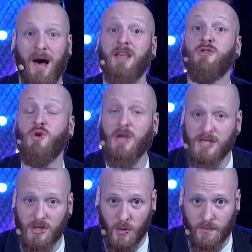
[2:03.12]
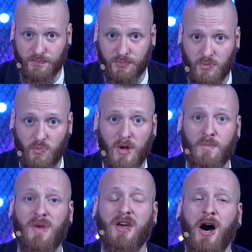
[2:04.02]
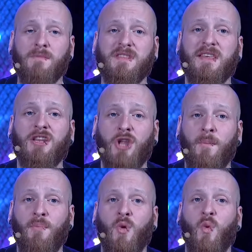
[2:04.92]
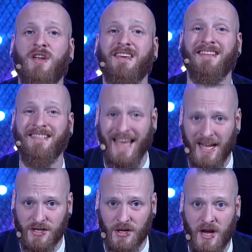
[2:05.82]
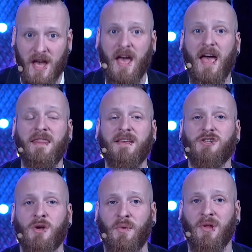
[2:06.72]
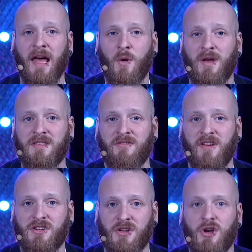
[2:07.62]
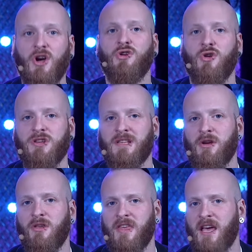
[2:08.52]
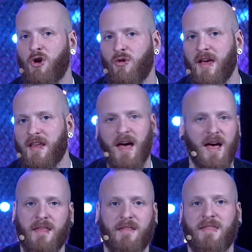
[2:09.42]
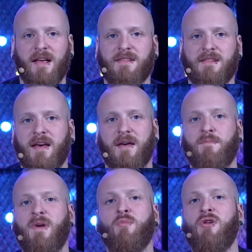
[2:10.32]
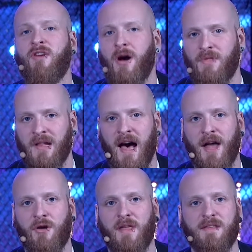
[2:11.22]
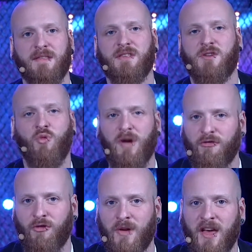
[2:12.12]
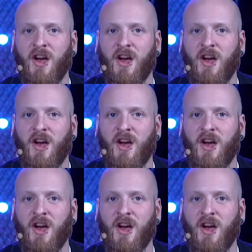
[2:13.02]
and in doing so becomes the #1 contender in the super lightweight division. Usually you think, great, that's me moving up the ladder, that's great for me.